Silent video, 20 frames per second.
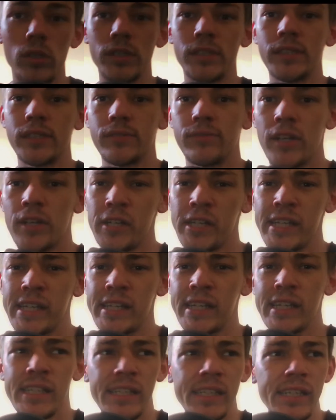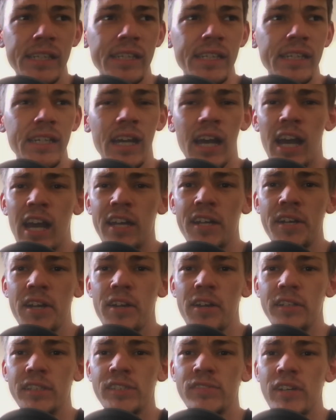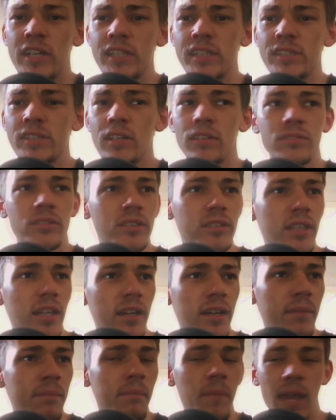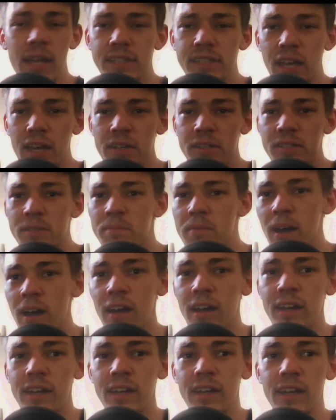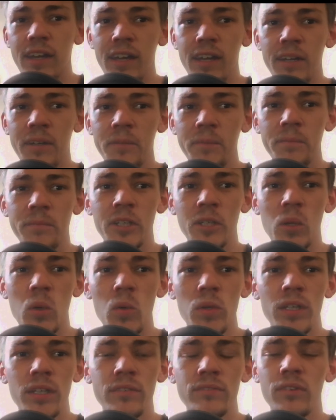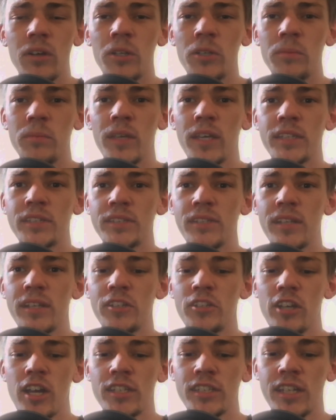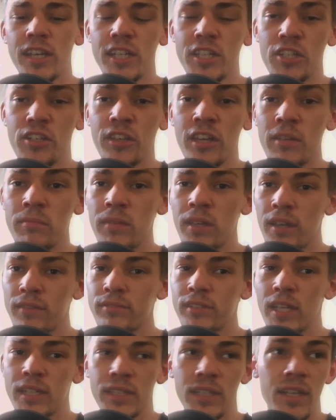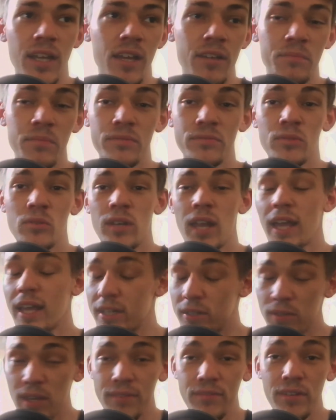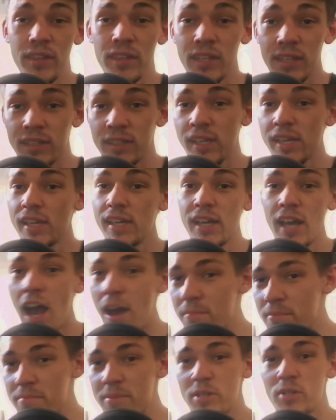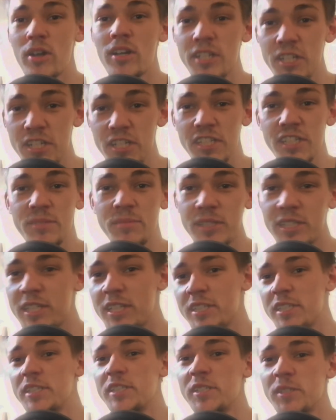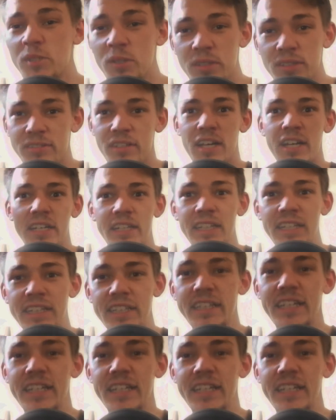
Or is it very, I don't know, is it very soft? Because I maxed out my recording volume here so that you guys can actually hear me. I've tested it out before, like I do everything. I'm a metrologist, I'm a technician glorified.